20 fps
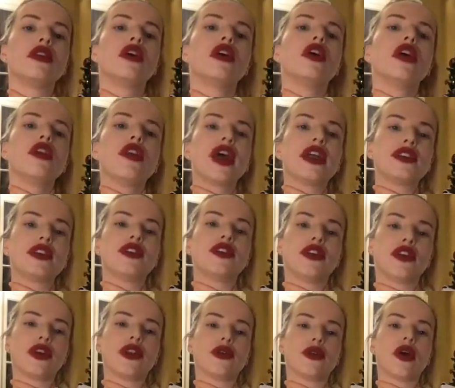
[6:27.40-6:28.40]
that's in
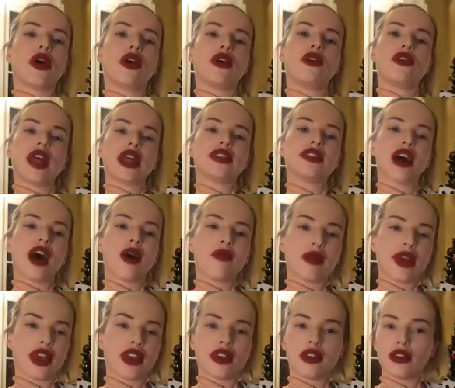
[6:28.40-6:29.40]
your throat. That's
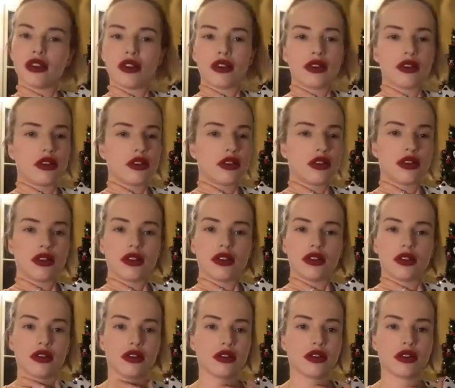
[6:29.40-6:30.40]
humming.
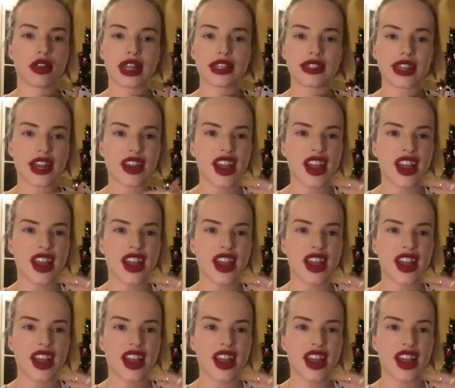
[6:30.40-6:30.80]
That's there.